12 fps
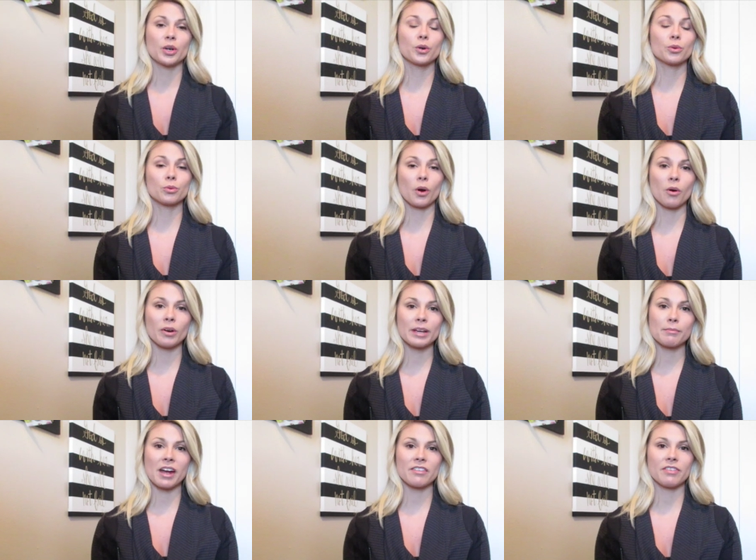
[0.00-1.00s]

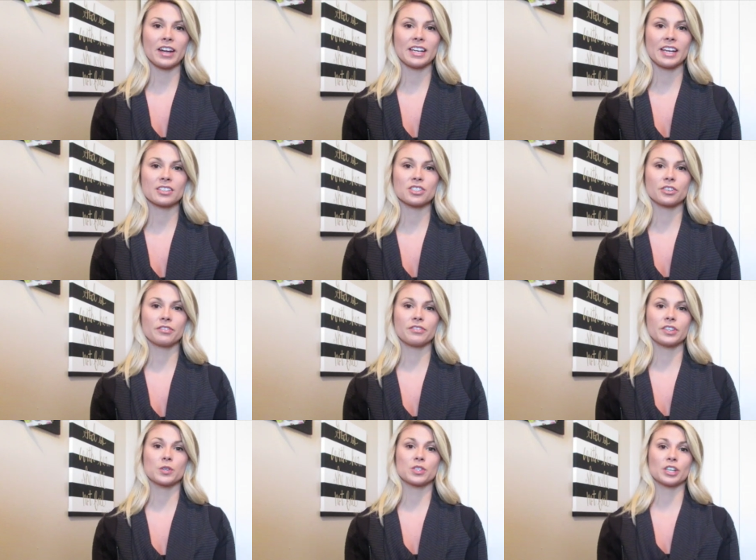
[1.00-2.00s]
growing my financial
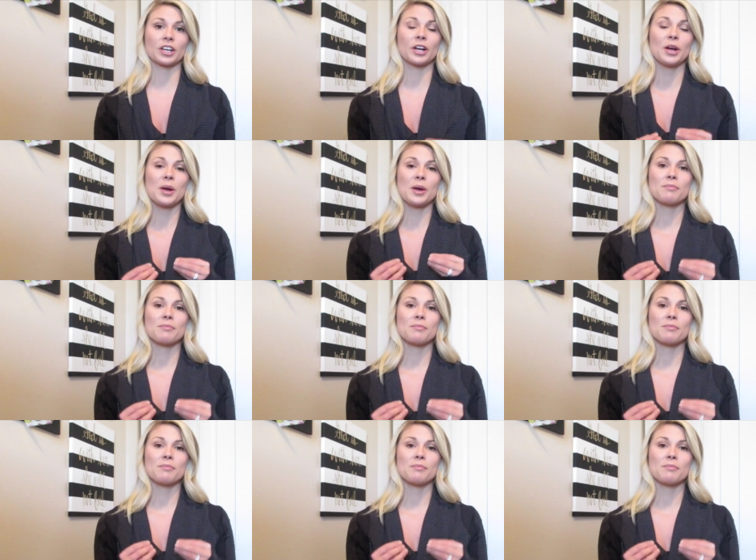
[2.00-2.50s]
future,